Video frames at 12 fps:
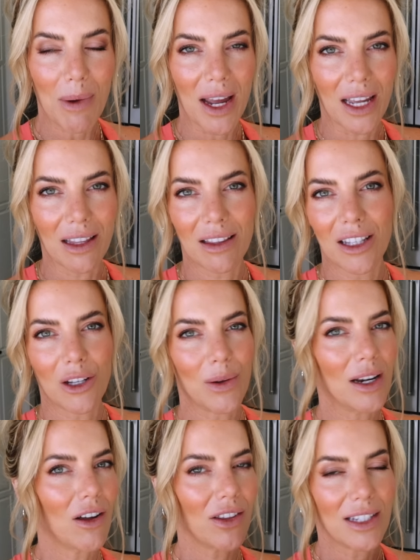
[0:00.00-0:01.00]
but you
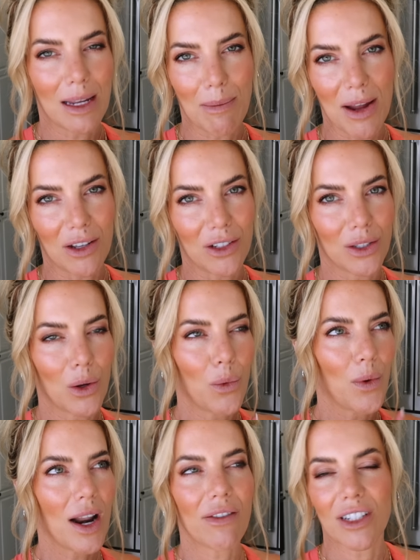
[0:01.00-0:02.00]
eat all the same meals,
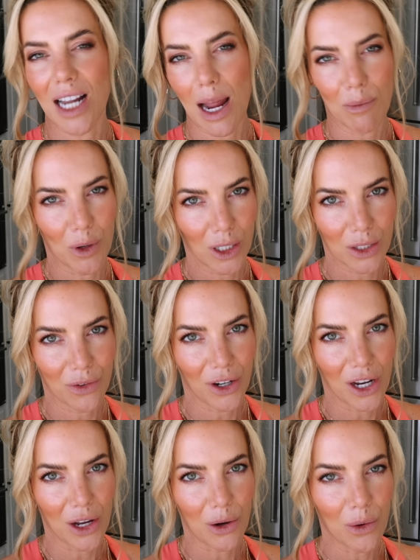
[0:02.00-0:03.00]
whatever time works for
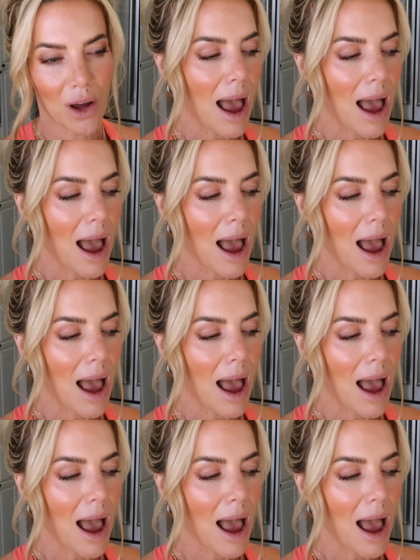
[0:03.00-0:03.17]
you.